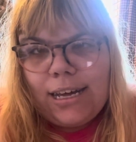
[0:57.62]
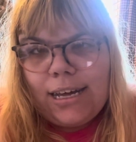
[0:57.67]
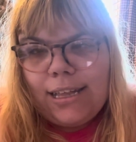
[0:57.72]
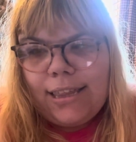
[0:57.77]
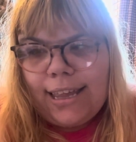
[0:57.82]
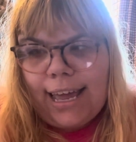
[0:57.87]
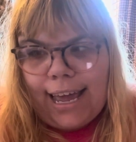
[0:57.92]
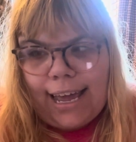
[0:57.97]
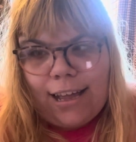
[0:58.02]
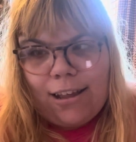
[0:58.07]

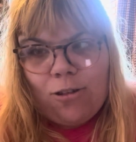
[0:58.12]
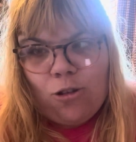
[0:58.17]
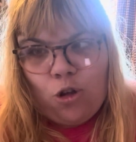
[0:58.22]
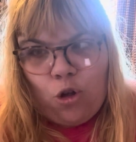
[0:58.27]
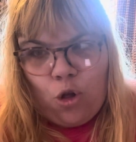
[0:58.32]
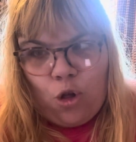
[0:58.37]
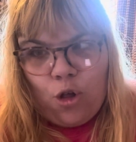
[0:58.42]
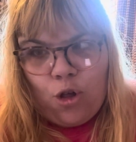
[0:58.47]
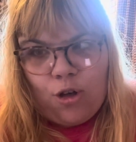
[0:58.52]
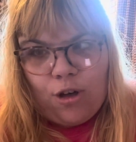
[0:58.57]
they can
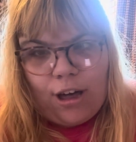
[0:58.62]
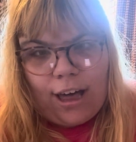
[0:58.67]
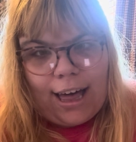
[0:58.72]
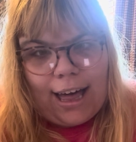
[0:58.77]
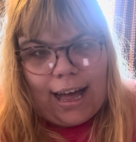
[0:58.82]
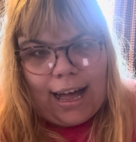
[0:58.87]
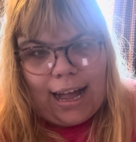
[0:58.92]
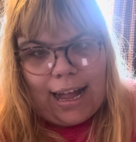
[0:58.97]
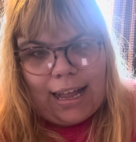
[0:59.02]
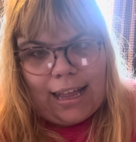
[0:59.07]
talk
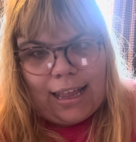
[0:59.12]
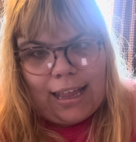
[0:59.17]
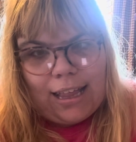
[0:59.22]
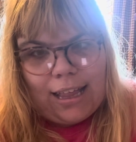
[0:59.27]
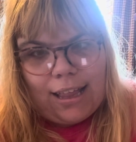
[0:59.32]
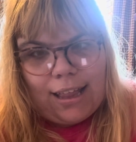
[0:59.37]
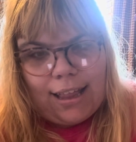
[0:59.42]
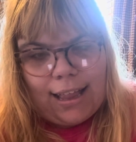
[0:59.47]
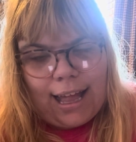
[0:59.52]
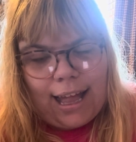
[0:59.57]
and
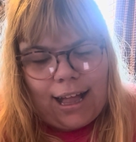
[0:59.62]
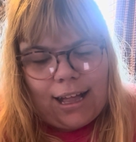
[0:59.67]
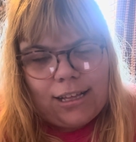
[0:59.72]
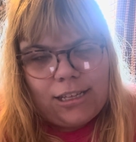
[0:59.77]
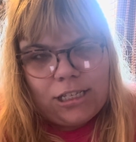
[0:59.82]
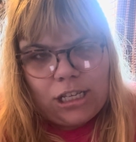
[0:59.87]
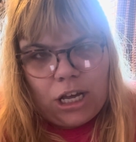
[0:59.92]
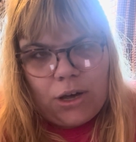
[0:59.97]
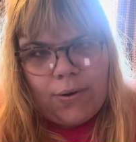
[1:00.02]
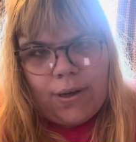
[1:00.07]
that
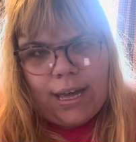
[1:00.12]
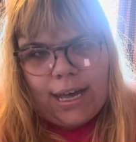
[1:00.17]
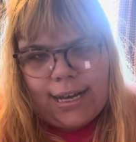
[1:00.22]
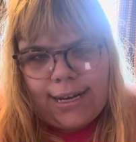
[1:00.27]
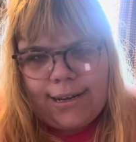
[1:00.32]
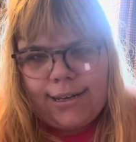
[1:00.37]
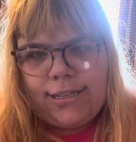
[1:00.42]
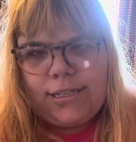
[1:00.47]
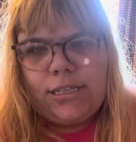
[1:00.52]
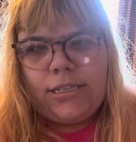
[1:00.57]
Zoe
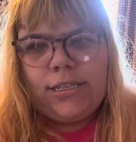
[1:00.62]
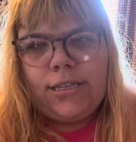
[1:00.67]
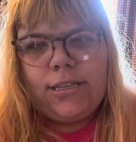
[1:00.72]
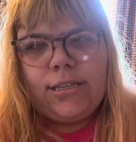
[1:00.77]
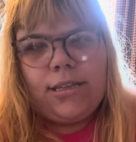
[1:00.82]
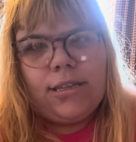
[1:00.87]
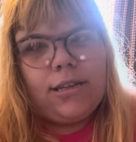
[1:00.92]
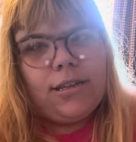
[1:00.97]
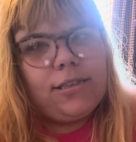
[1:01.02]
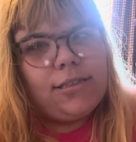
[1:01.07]
has
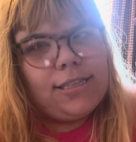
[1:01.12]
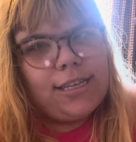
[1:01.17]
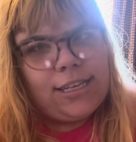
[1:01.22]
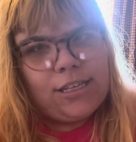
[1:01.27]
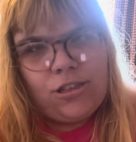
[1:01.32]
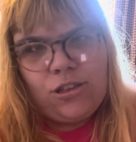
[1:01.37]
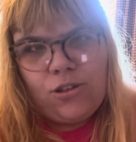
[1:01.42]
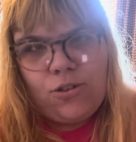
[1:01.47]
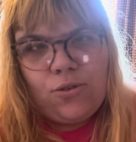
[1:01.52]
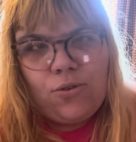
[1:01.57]

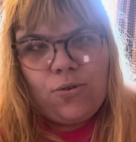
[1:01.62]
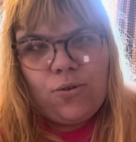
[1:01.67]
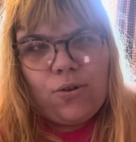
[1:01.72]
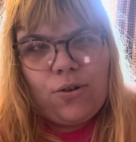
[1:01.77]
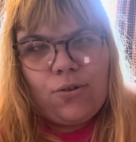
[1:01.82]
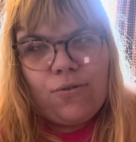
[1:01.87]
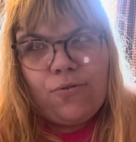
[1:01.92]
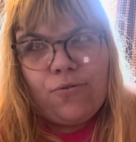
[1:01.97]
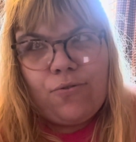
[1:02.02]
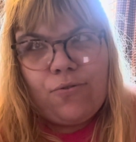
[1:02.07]
this sort
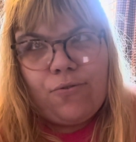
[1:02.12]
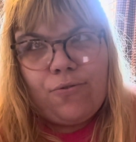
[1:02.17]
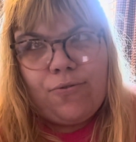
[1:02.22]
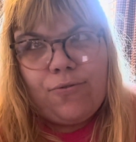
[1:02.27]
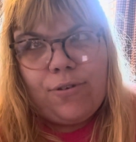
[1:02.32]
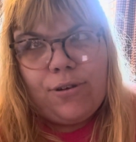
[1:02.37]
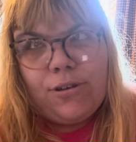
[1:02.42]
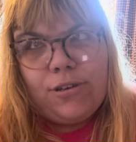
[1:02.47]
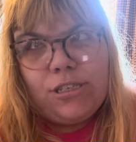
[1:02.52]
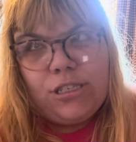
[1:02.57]
of
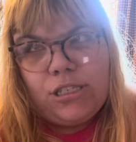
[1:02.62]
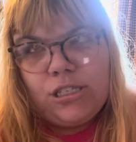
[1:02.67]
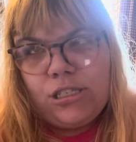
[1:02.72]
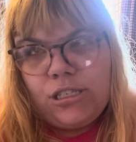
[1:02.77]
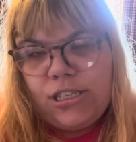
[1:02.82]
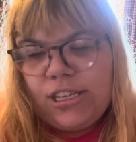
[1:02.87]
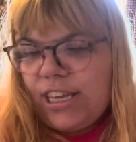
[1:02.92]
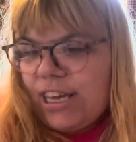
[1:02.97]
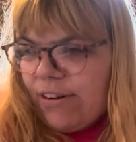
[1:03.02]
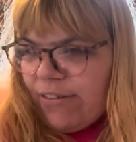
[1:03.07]

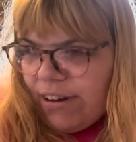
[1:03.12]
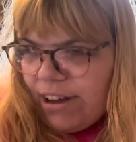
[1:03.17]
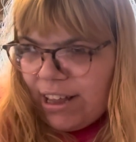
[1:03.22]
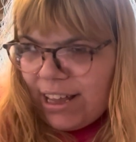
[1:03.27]
secret